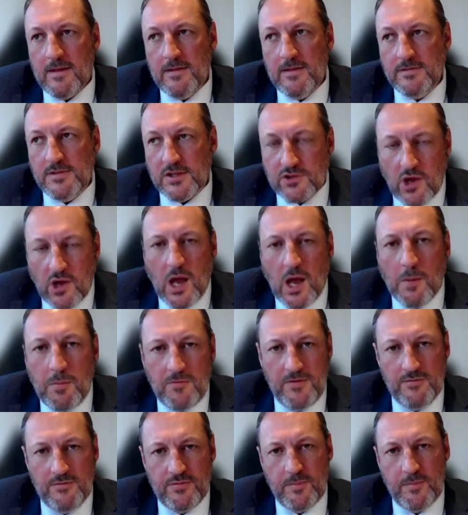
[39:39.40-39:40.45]
the type
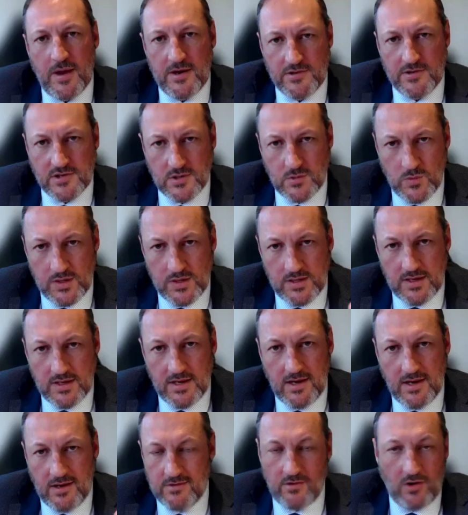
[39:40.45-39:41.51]
of information we
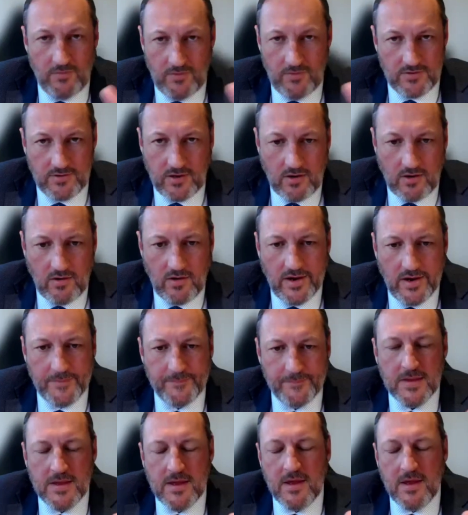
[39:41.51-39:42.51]
need is obviously higher.